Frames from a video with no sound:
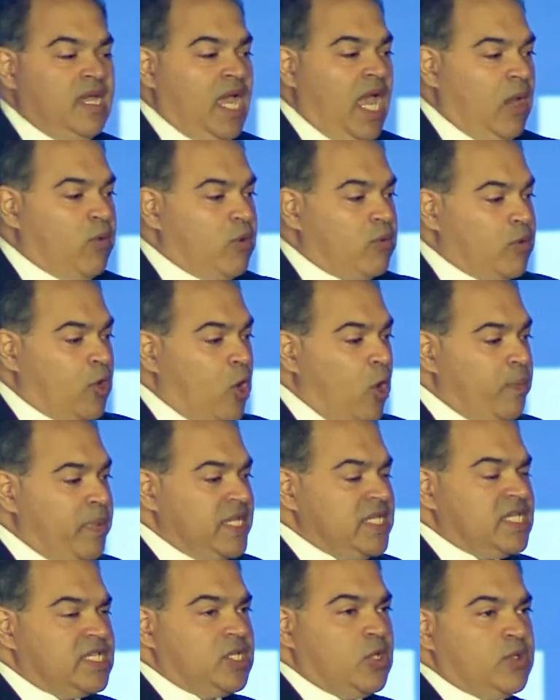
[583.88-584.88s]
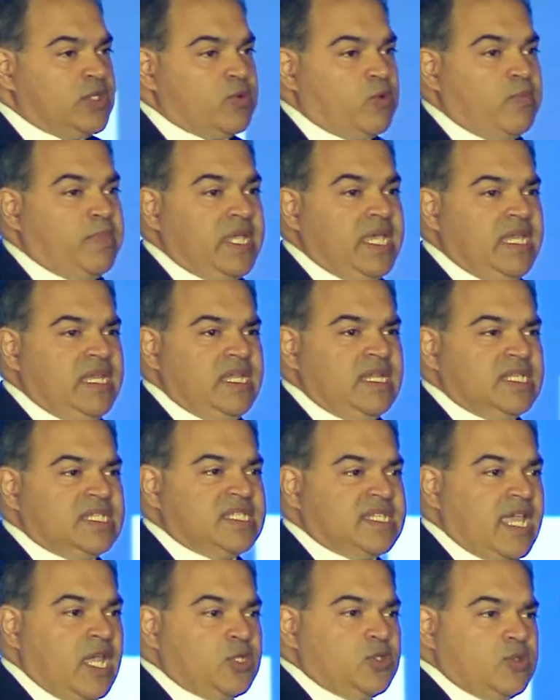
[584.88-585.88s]
And what we're hoping to do is we're beginning to
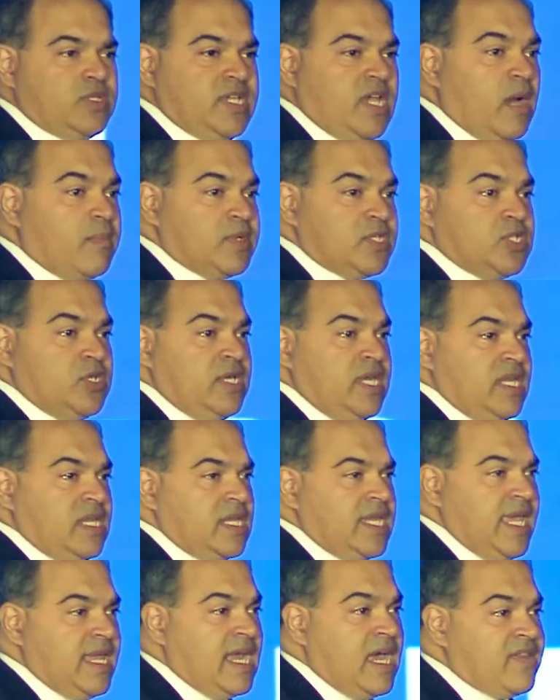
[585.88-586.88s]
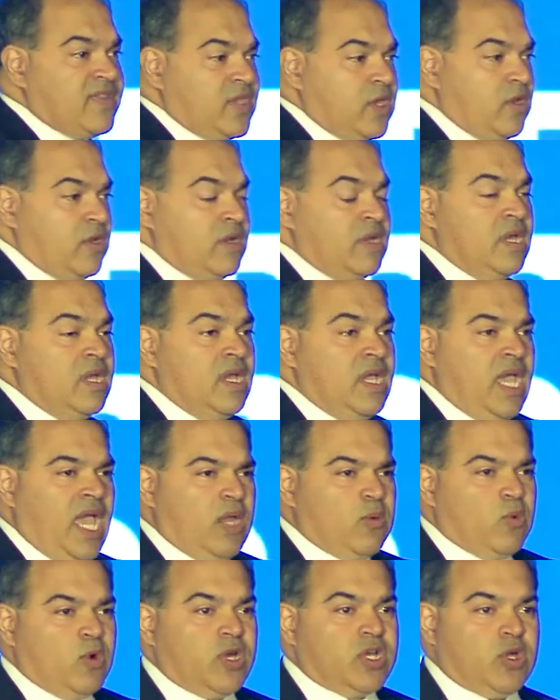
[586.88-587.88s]
schedule the opportunity to get out there
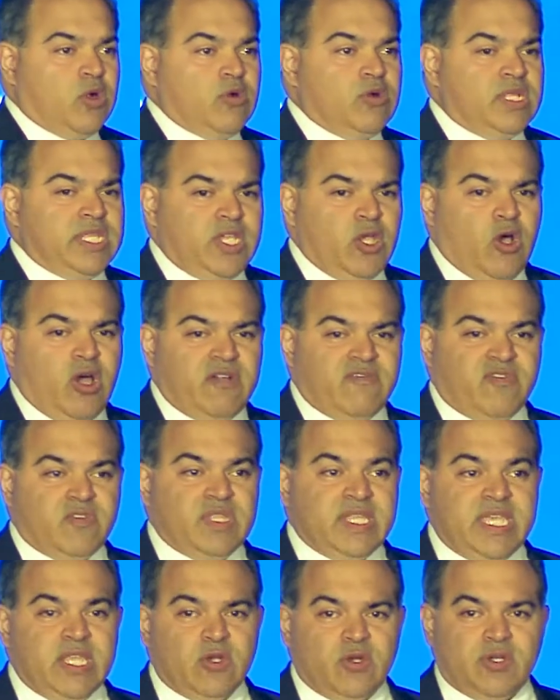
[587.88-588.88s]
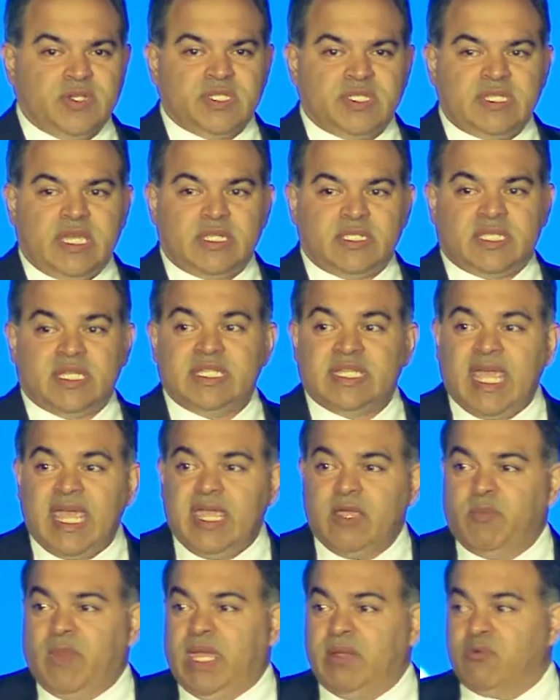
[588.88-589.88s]
and work early on for leaders that
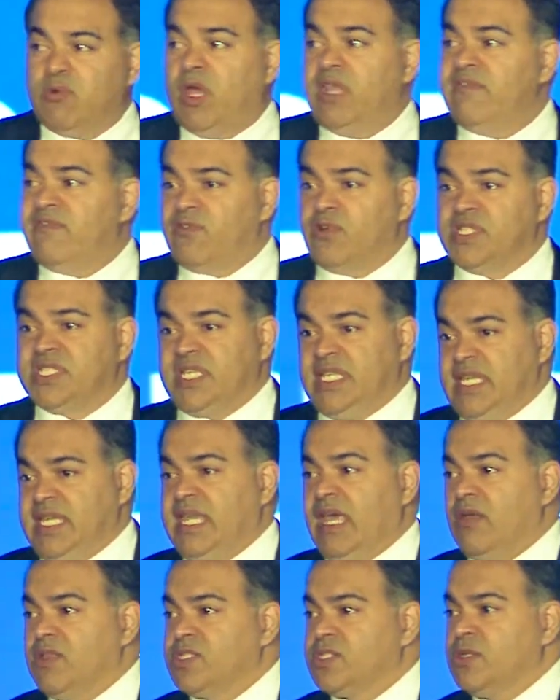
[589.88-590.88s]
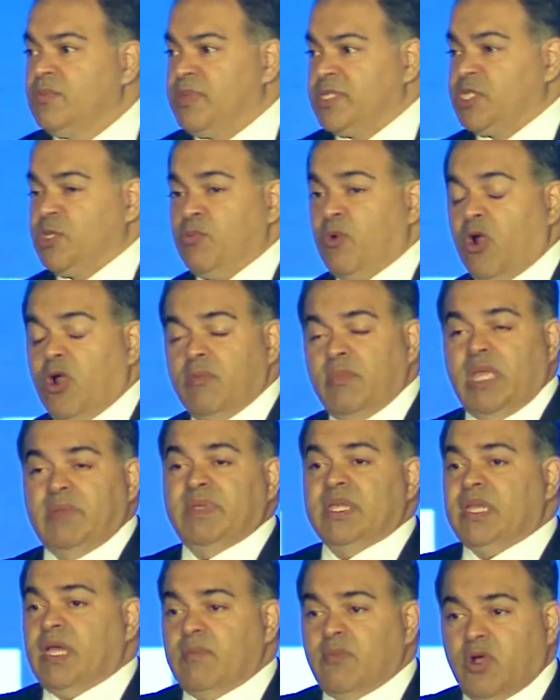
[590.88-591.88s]
today may run for a city council, but tomorrow may
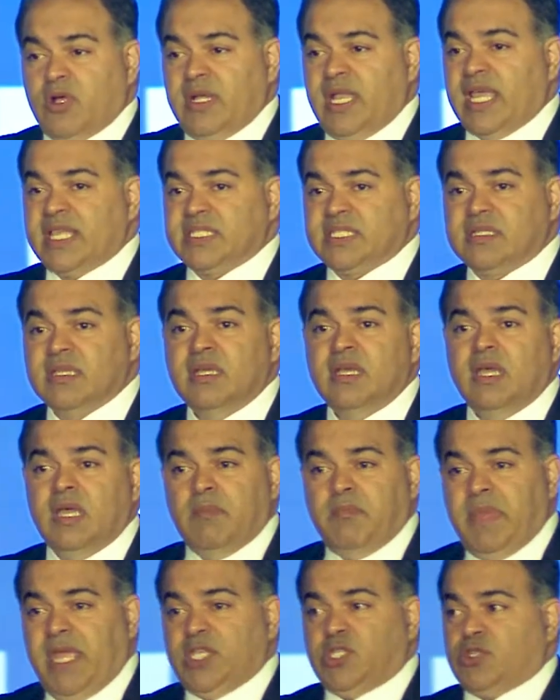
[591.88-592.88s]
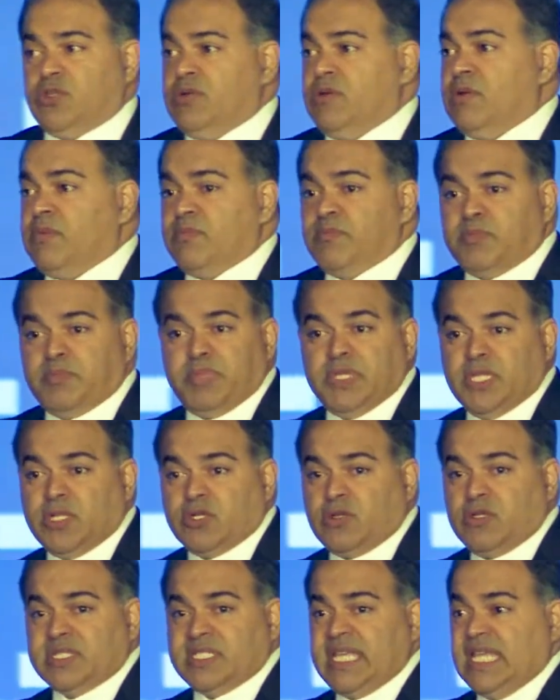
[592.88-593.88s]
become our next major
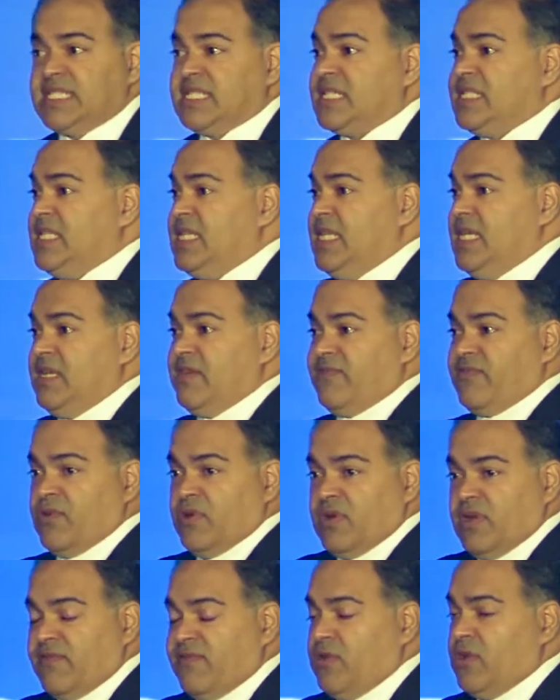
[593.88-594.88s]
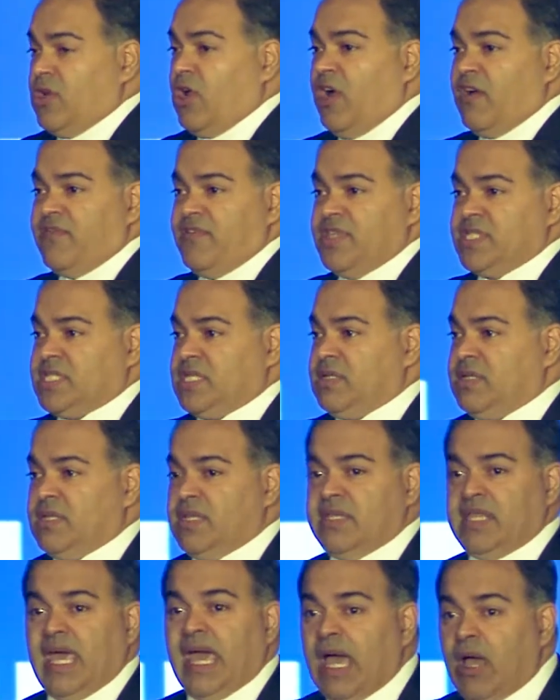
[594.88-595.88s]
political designee for an office
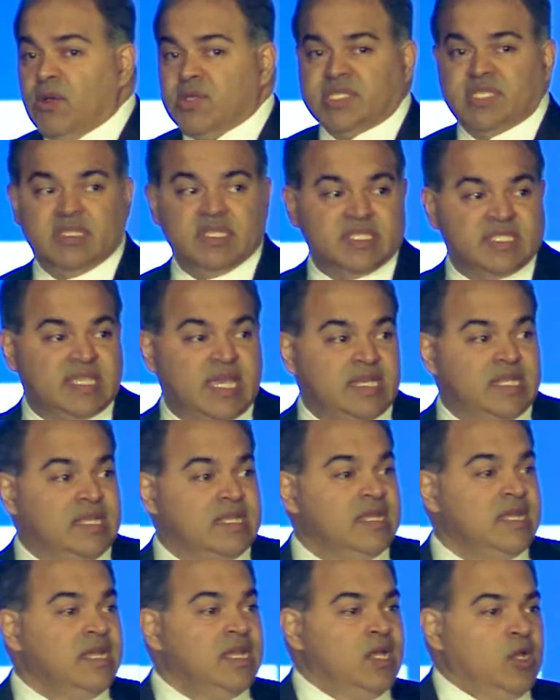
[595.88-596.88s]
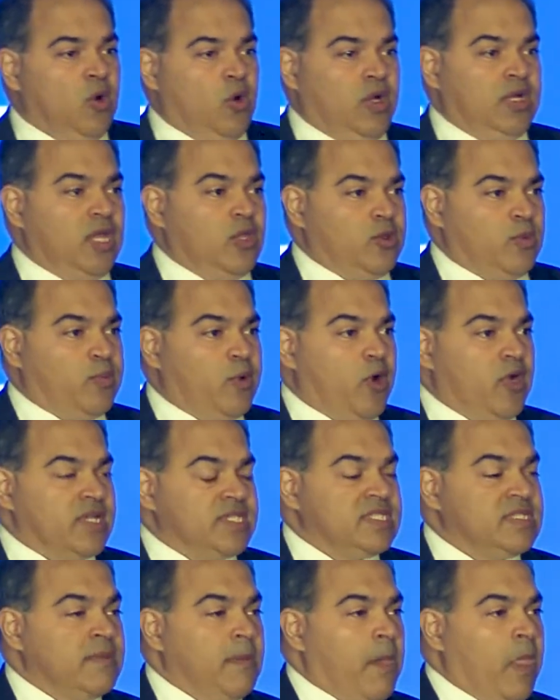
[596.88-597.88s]
in the House and the Senate or in other
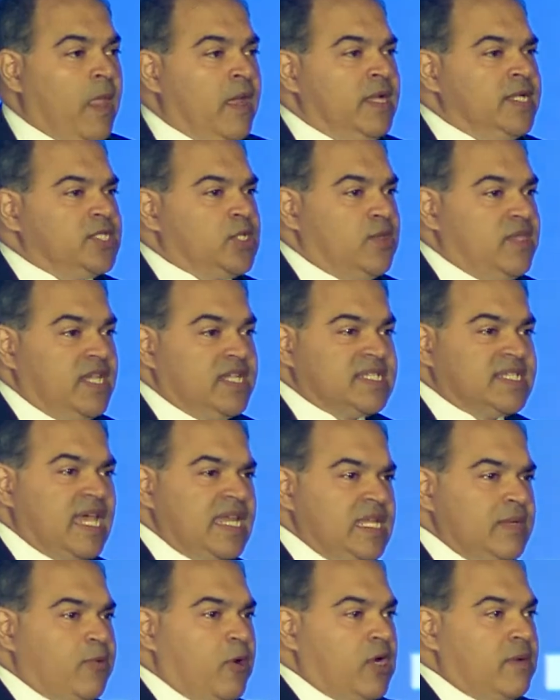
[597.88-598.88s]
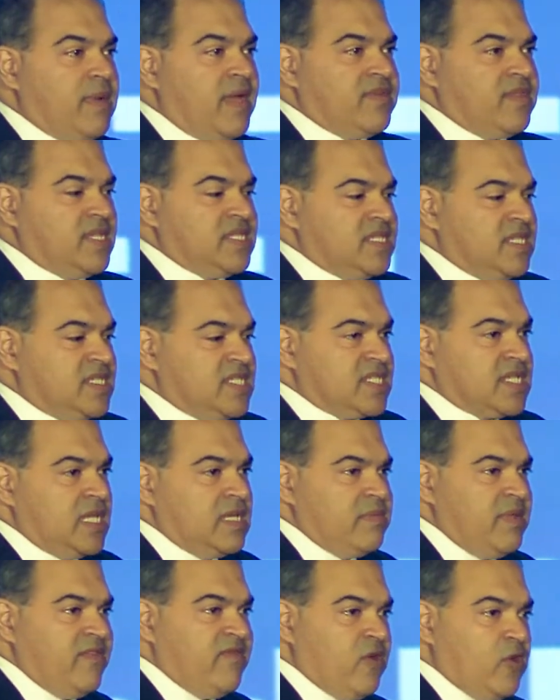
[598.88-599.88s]
parts. So the exciting part about this is it's going
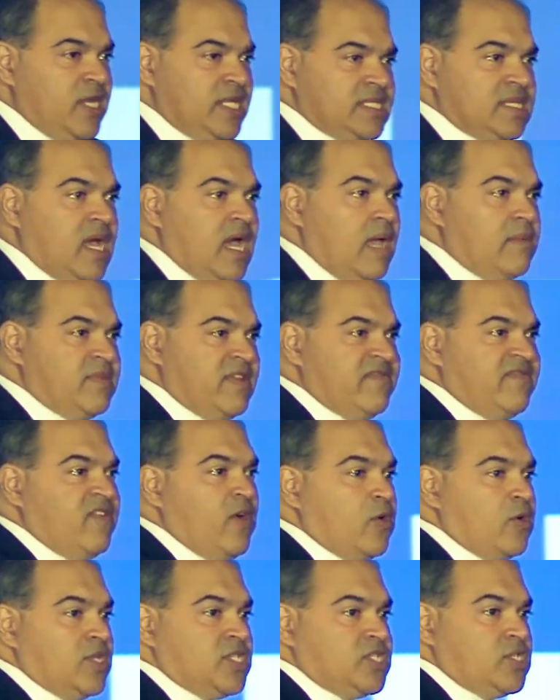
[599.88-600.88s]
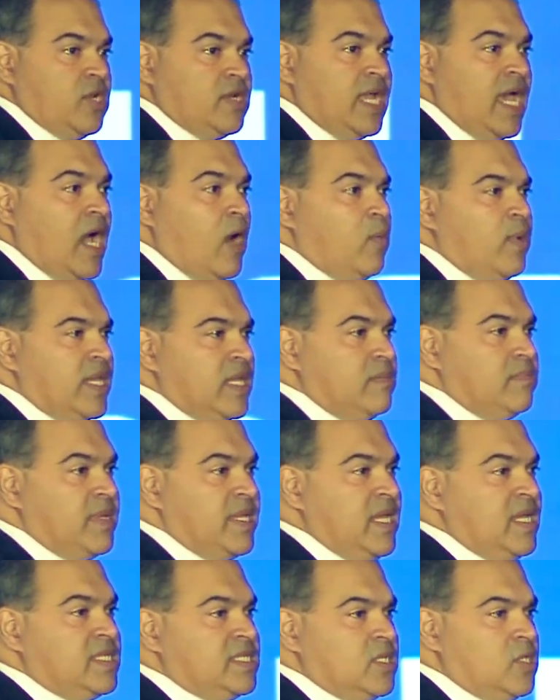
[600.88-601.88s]
to be very timed and focused on how we can
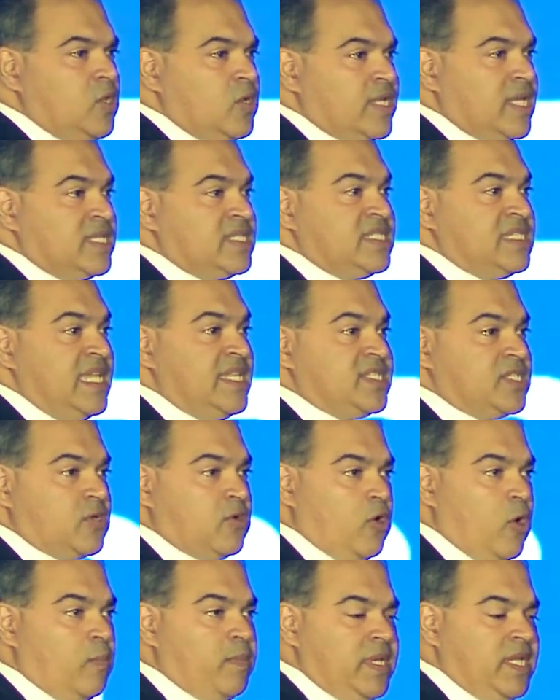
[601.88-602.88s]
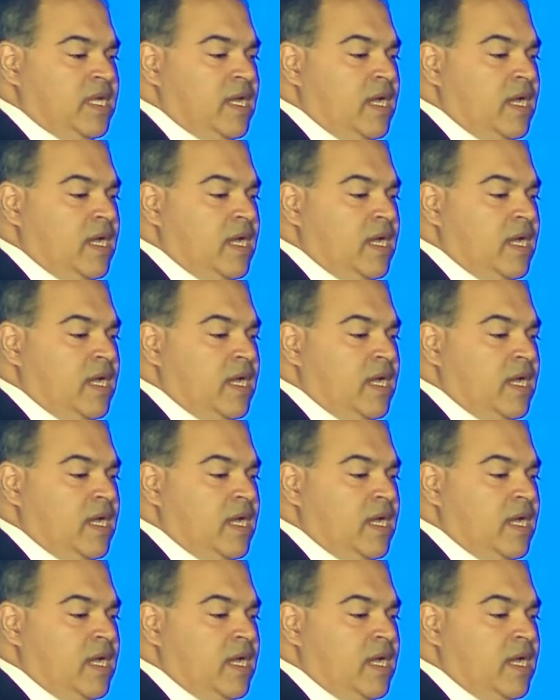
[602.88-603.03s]
begin to look at seats that are opening